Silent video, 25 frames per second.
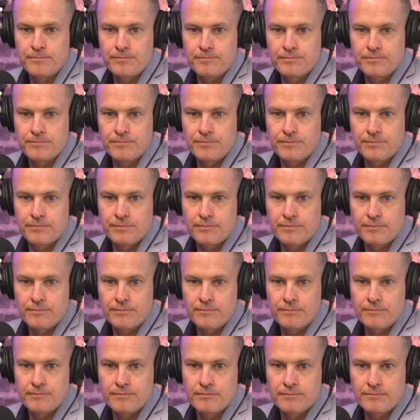
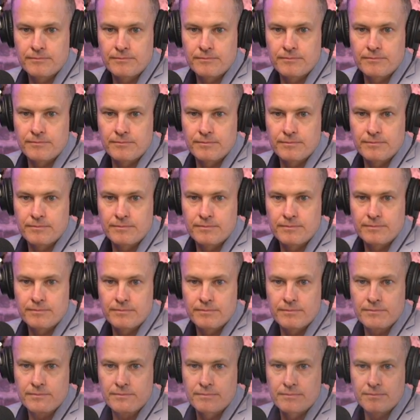
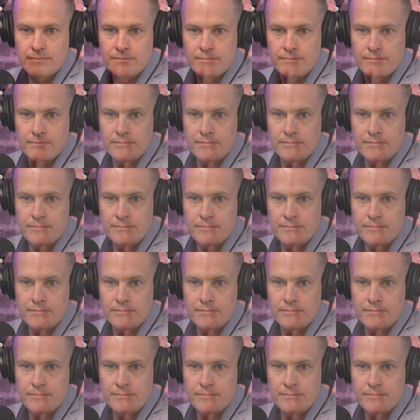[no speech]